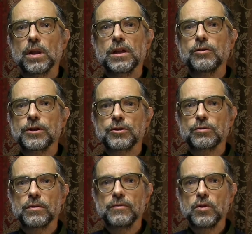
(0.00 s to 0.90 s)
literature
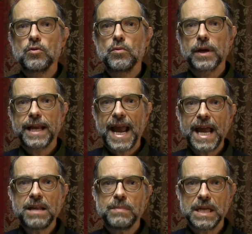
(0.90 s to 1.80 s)
review
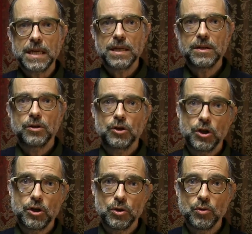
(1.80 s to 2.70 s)
can mean to
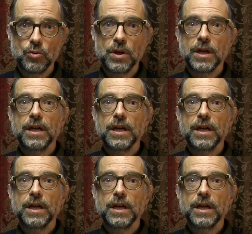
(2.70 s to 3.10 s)
you